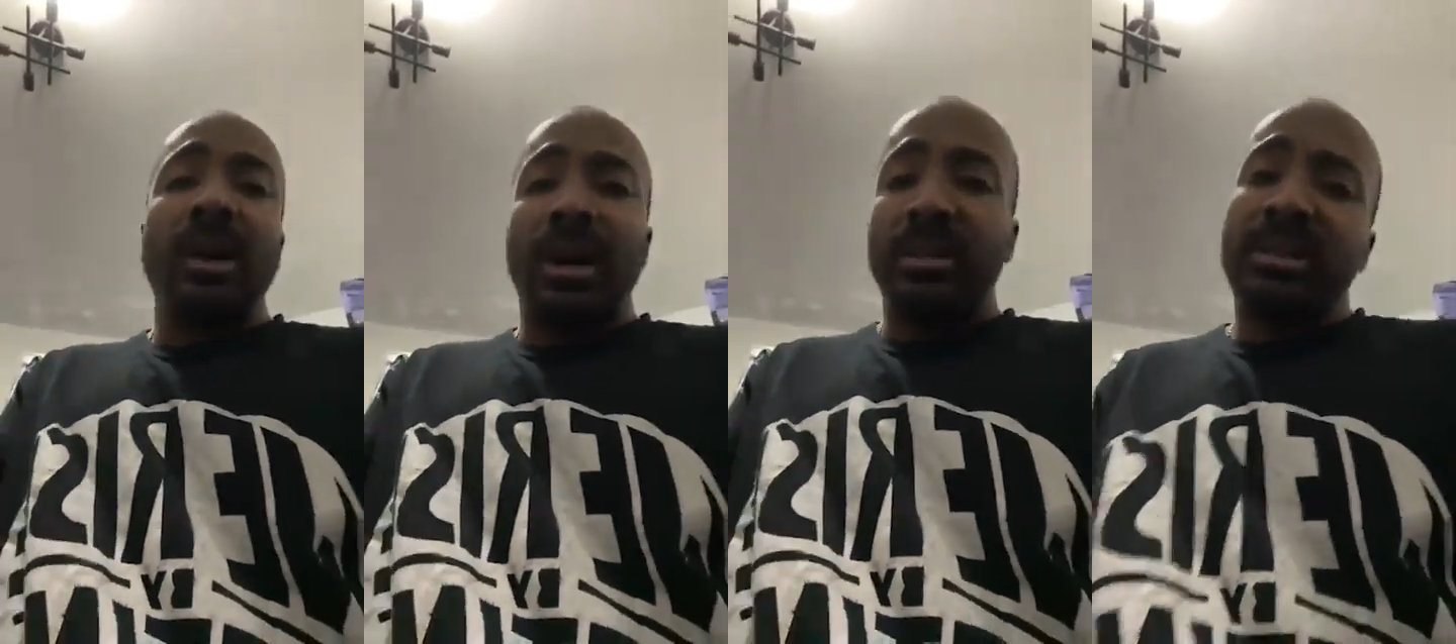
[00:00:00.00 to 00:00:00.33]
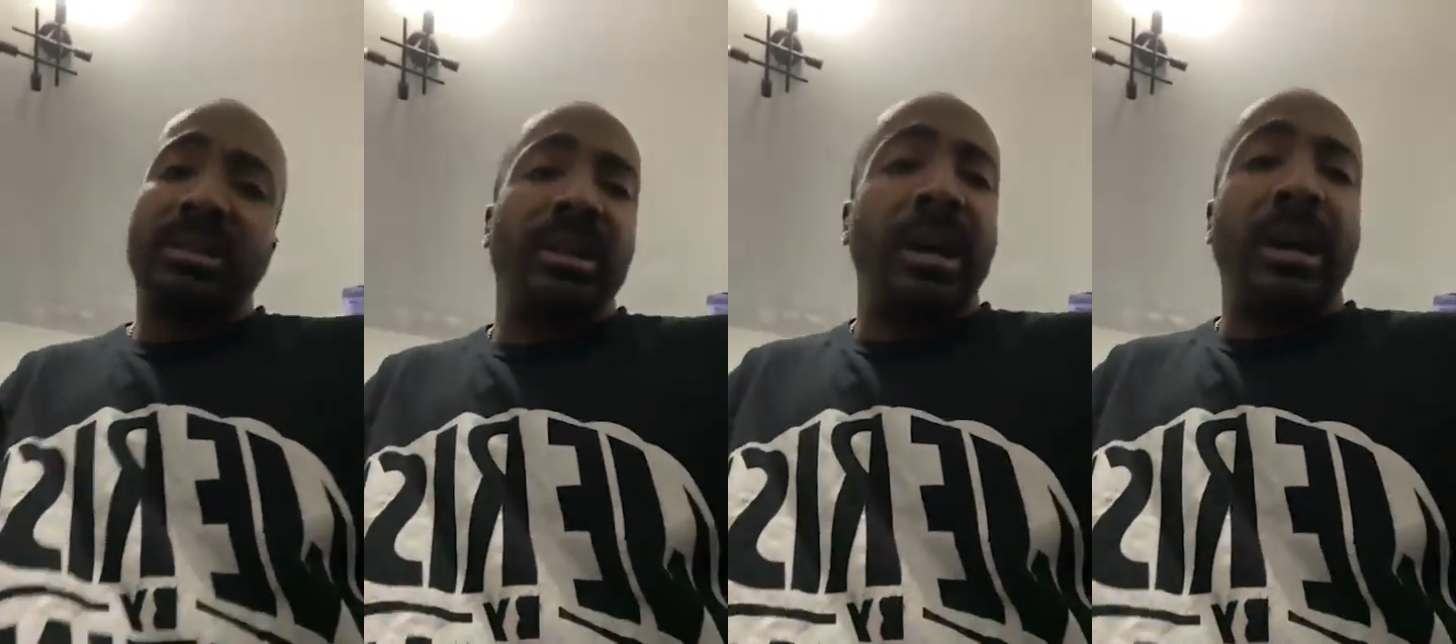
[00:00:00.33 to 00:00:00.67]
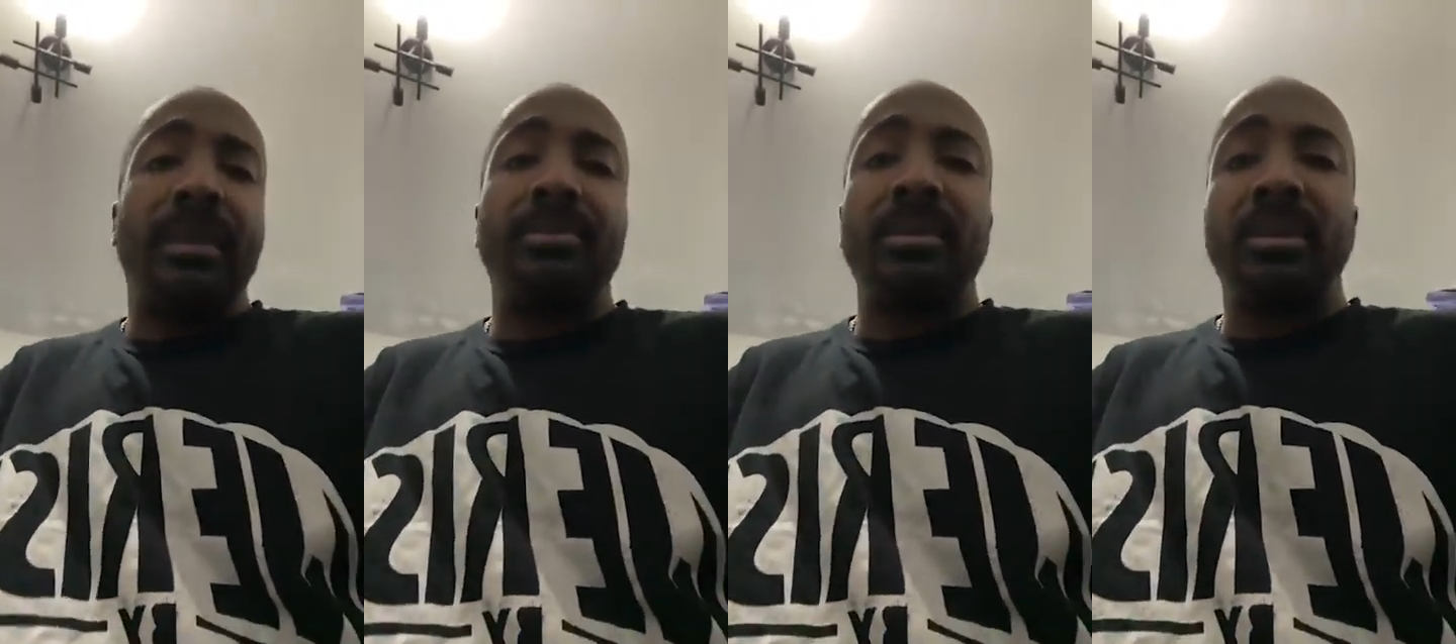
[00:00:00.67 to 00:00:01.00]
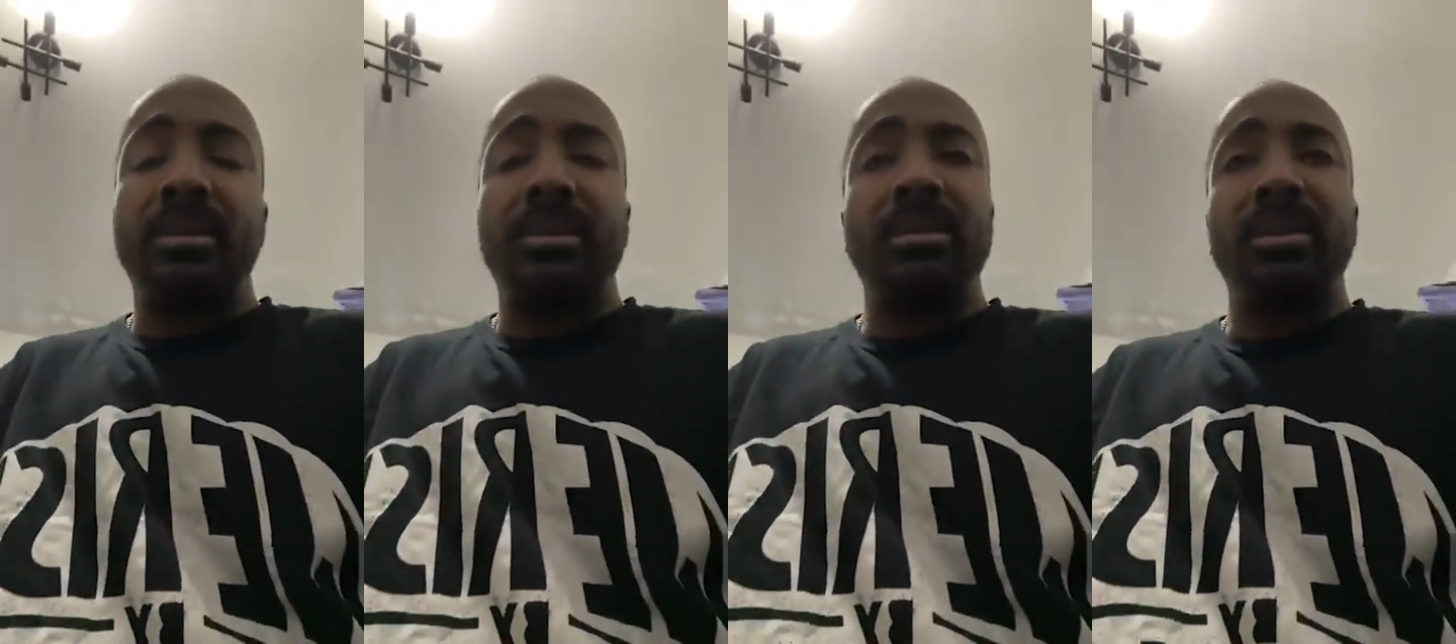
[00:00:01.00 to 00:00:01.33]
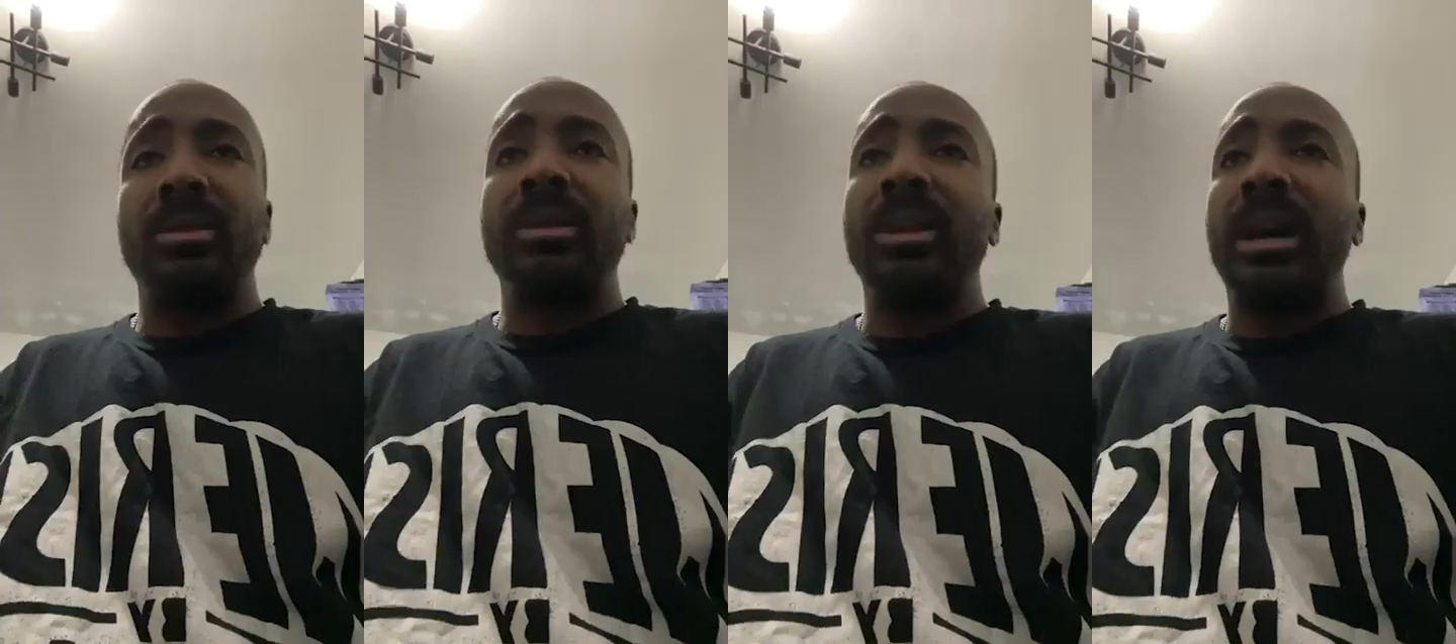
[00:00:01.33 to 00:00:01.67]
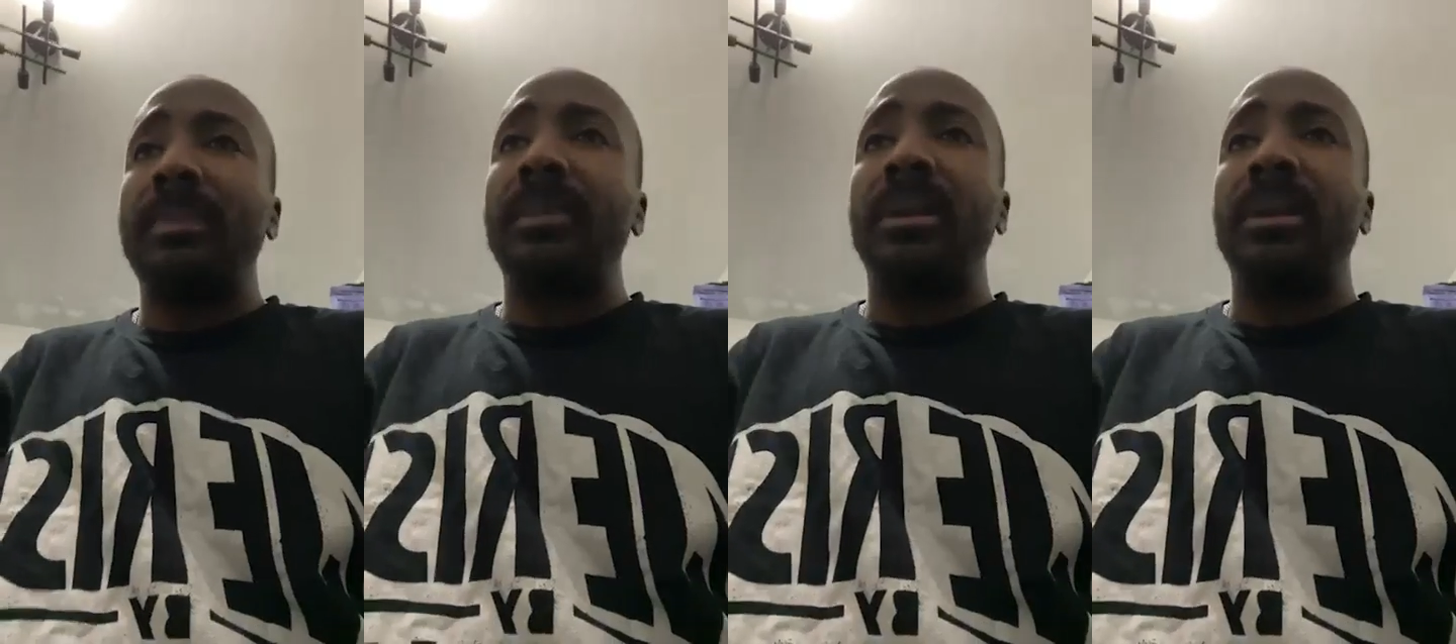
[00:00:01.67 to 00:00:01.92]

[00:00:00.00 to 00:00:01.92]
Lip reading: I took nap, and a nap,